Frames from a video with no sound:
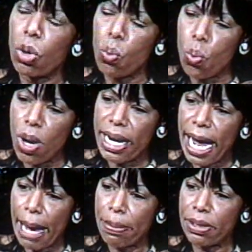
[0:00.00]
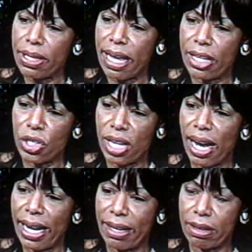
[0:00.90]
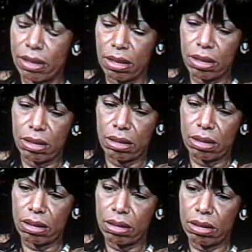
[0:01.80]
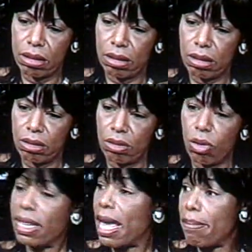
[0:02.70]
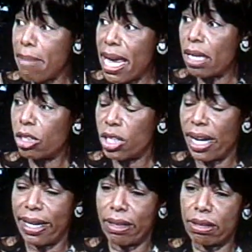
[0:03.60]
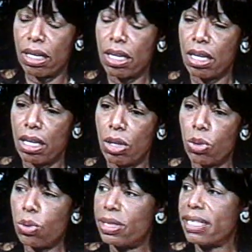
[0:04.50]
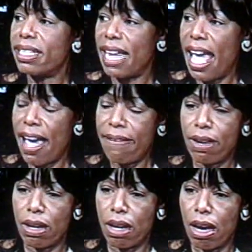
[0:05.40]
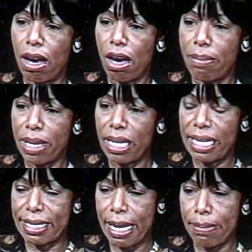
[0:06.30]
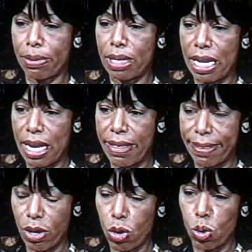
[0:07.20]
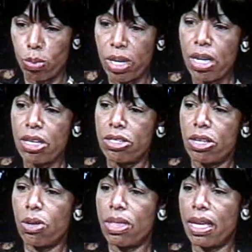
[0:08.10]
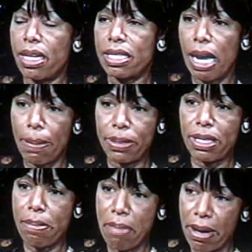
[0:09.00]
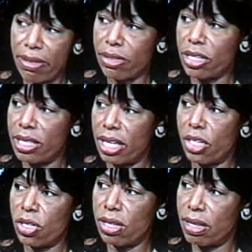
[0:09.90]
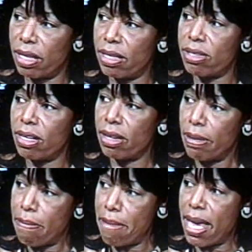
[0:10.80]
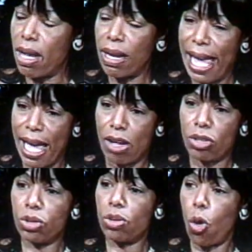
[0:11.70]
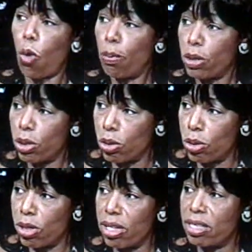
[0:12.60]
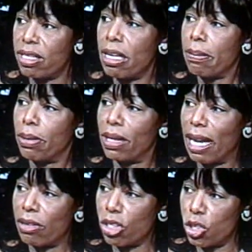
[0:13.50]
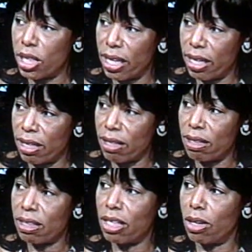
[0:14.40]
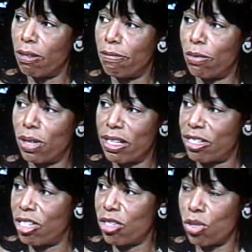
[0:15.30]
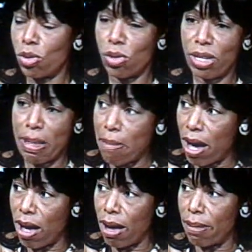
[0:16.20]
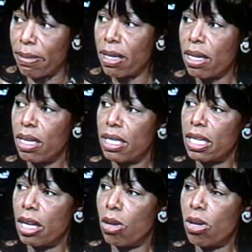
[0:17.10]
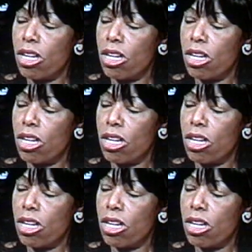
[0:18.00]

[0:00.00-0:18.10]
what happened to that child or that male child who doesn't have a male example in the home? So then it's up to the mother to teach this male how to open doors, pull out the chair, you know, for the sister or the mom, you know.